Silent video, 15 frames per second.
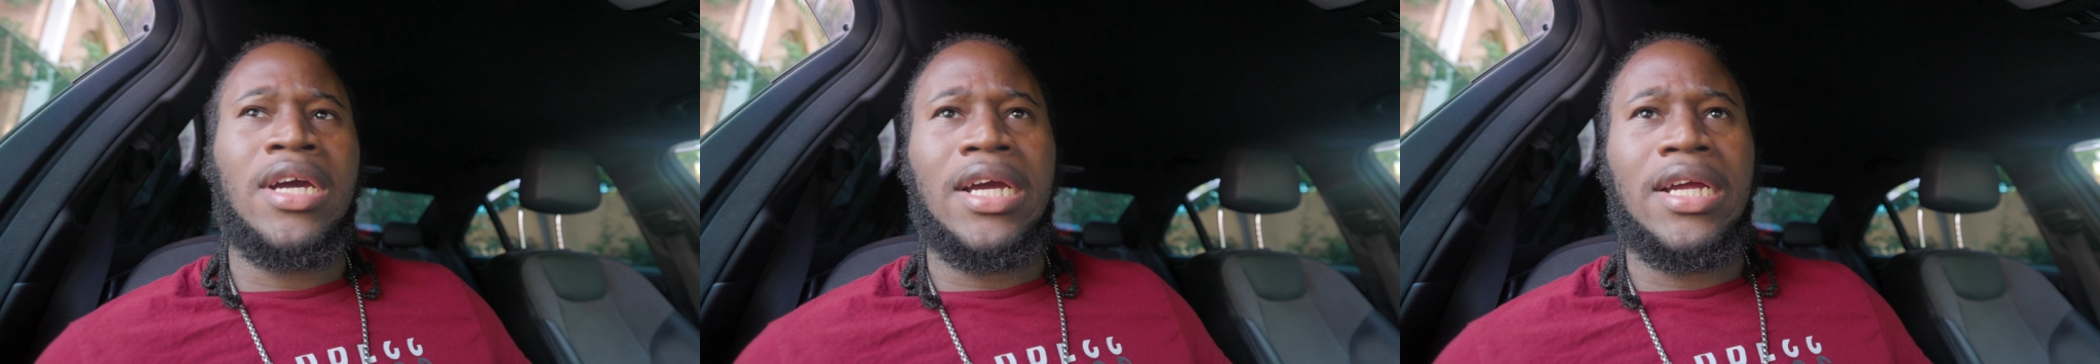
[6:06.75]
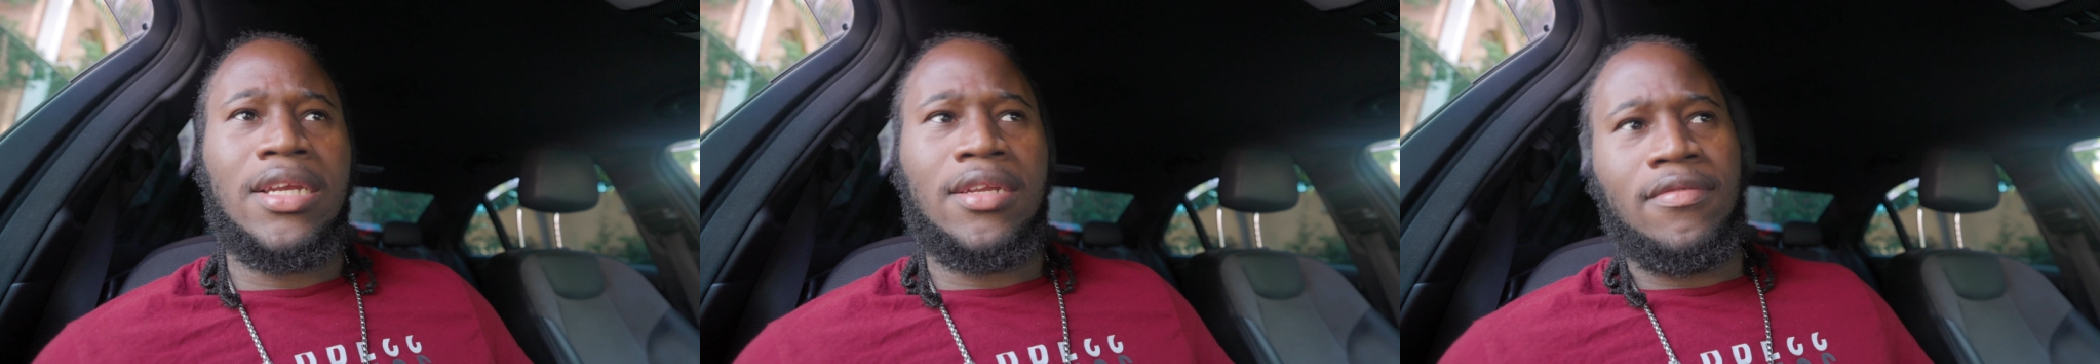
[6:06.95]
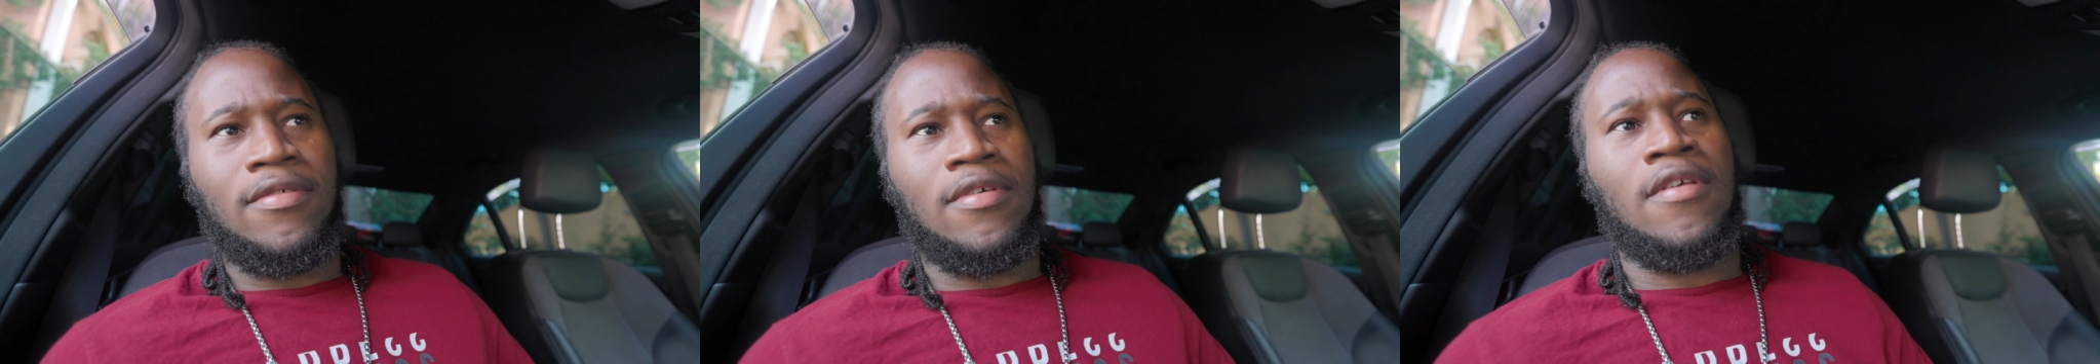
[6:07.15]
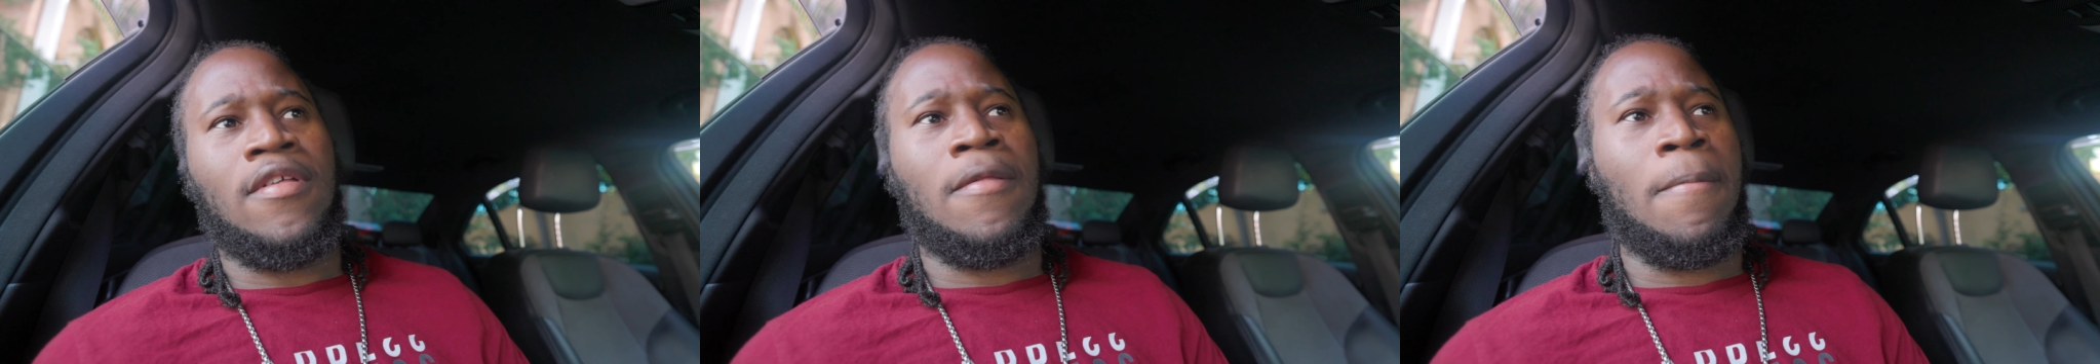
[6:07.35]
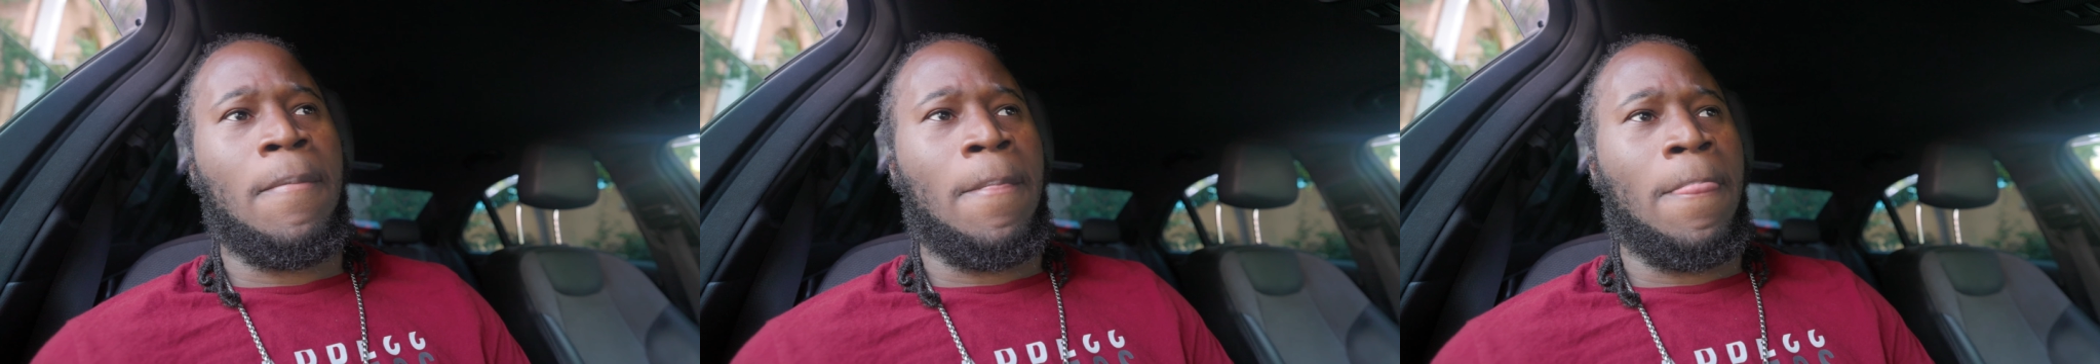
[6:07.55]
I live.
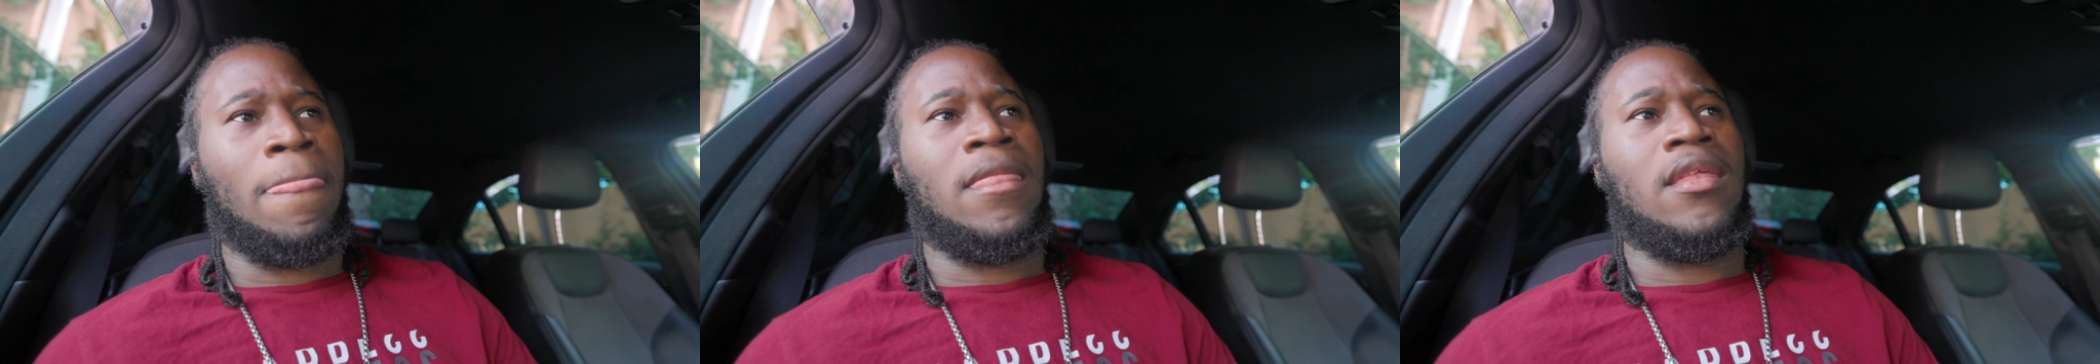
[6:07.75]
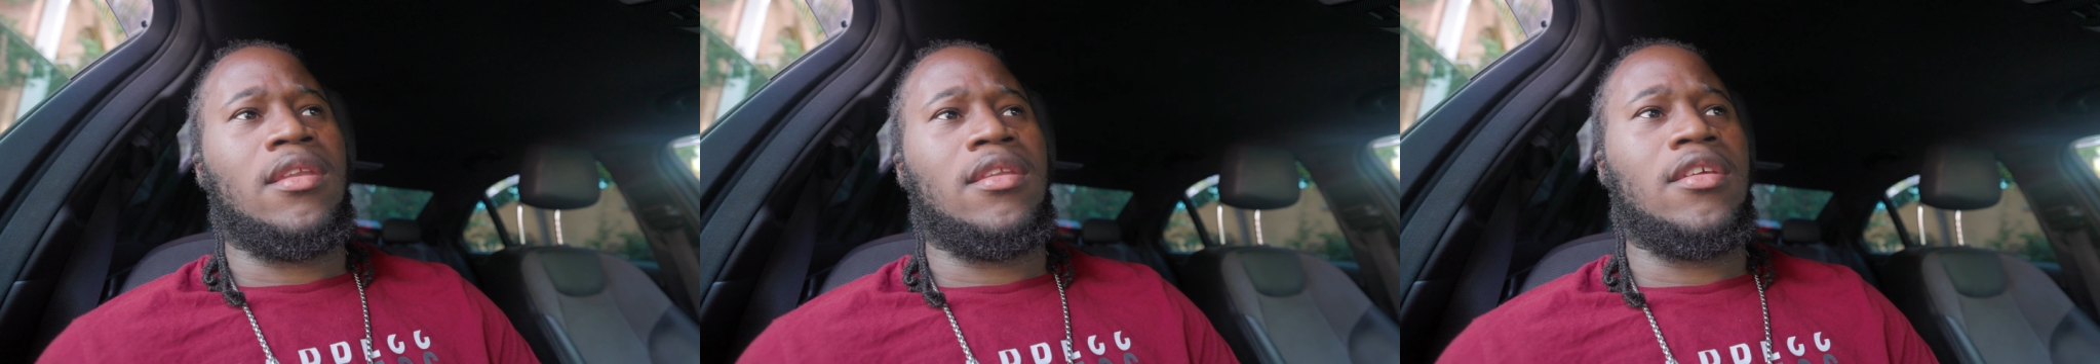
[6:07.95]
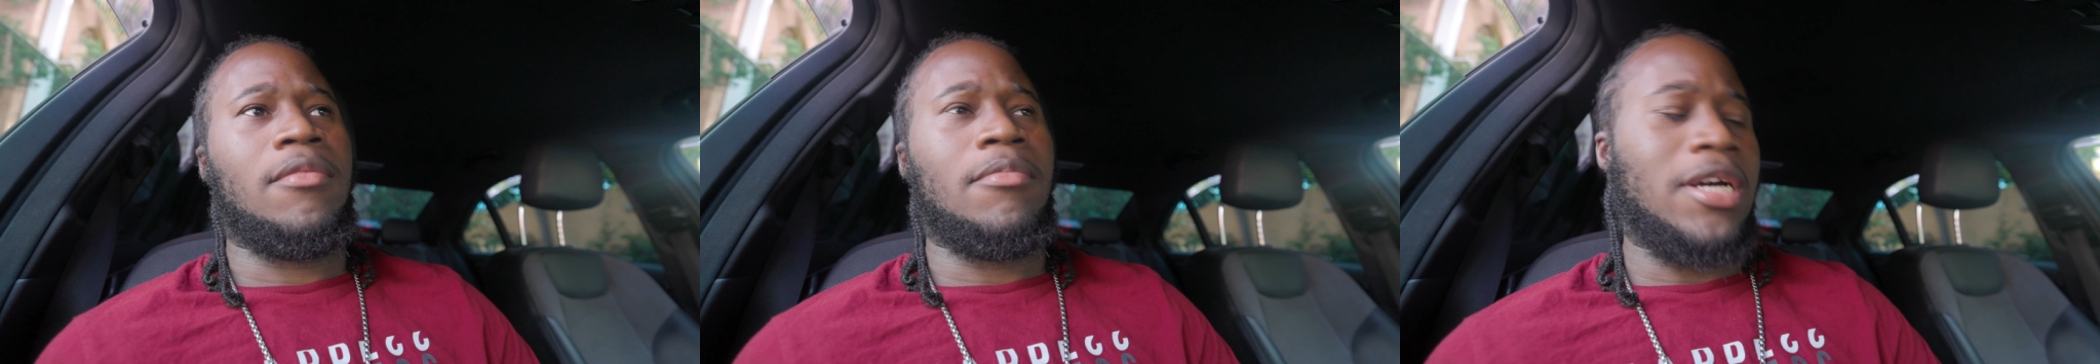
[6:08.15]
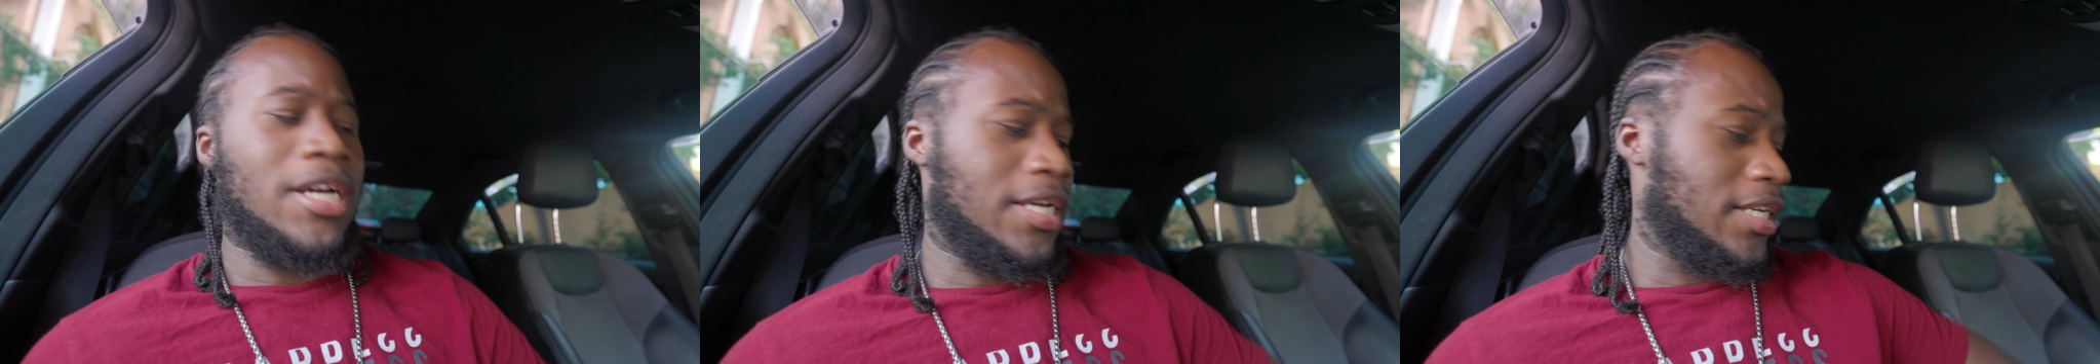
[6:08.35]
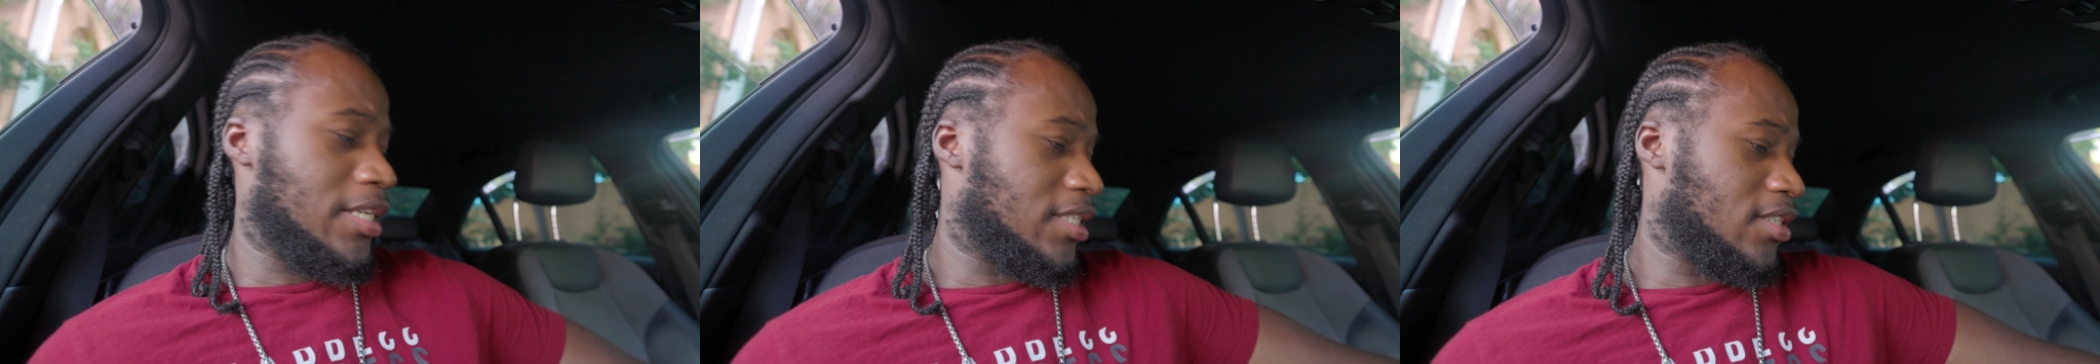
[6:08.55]
Nearby
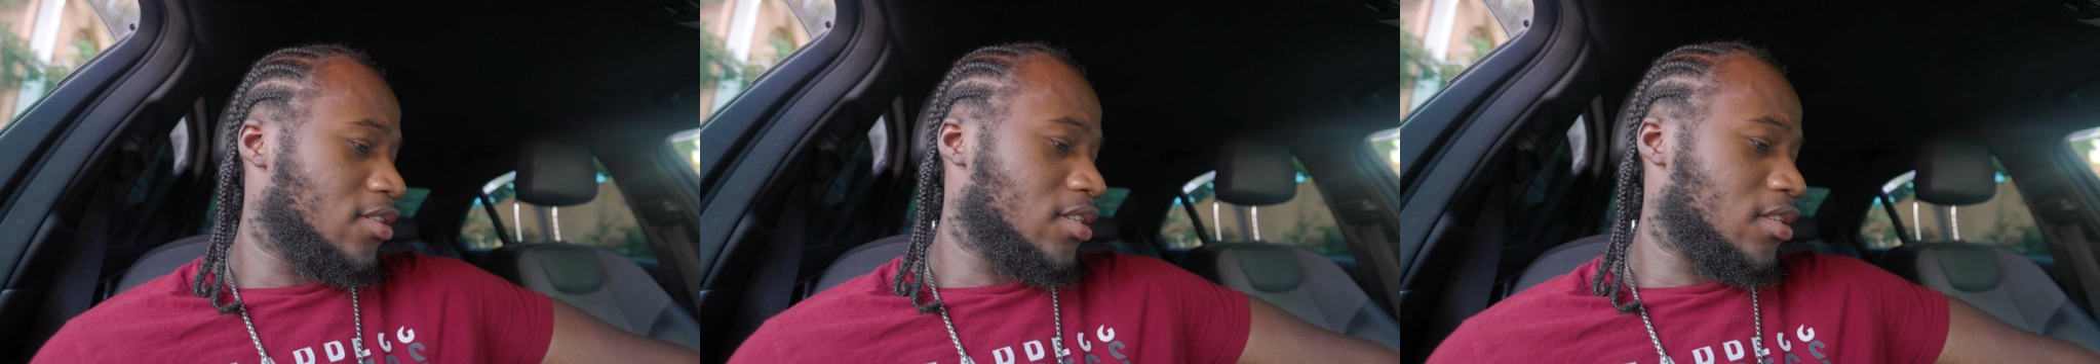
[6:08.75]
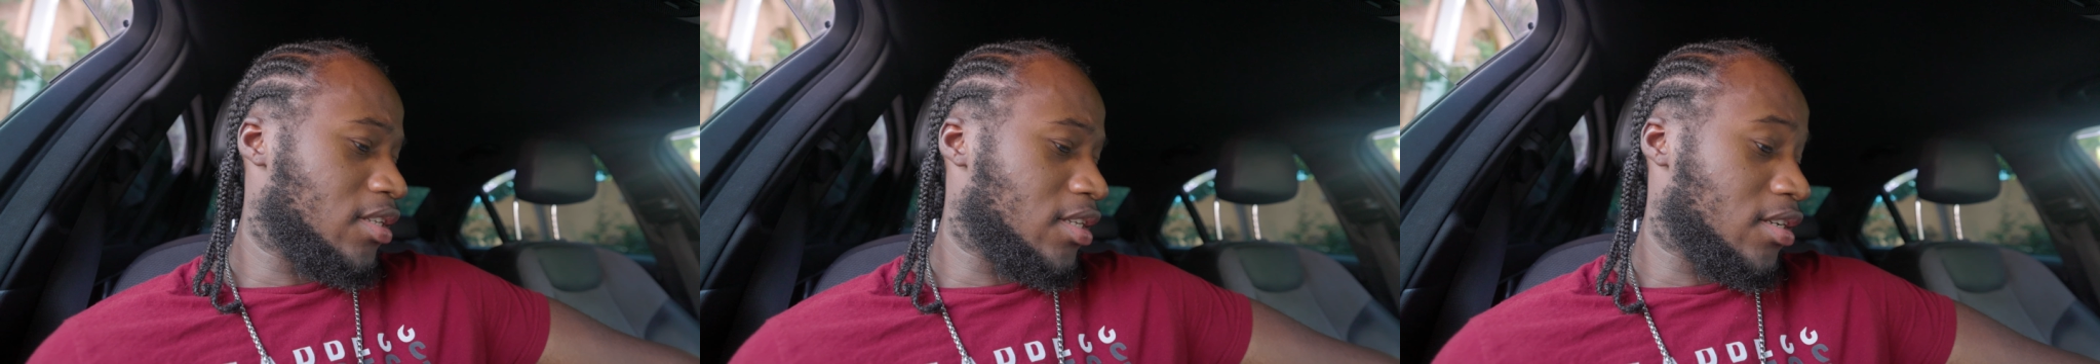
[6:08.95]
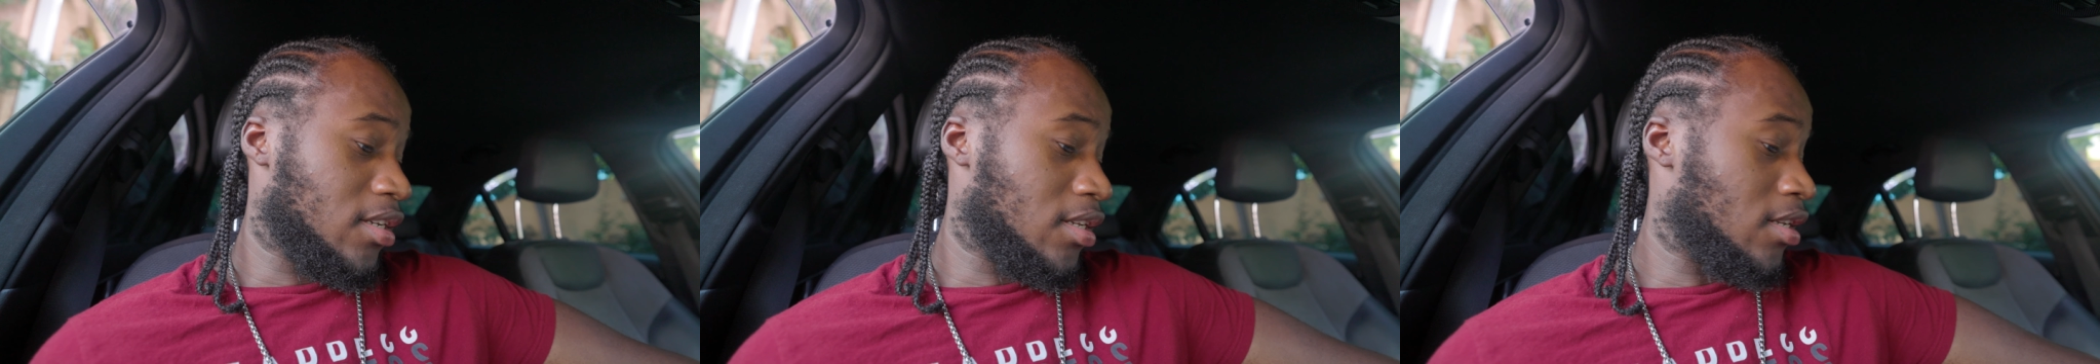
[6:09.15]
AC Hotel.